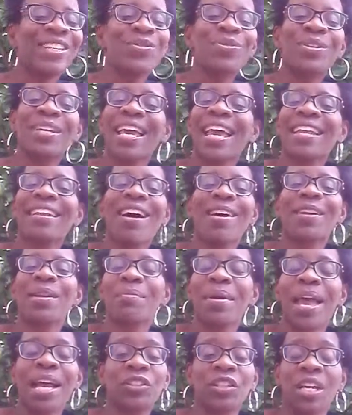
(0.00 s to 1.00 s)
you cannot
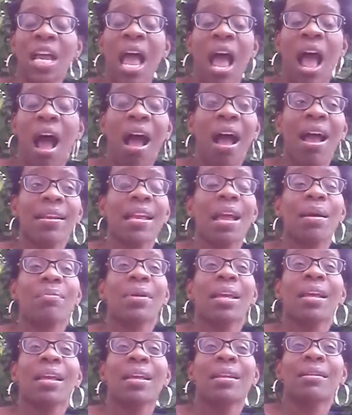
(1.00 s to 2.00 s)
imagine.
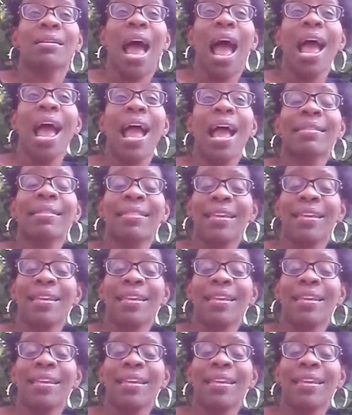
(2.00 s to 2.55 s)
I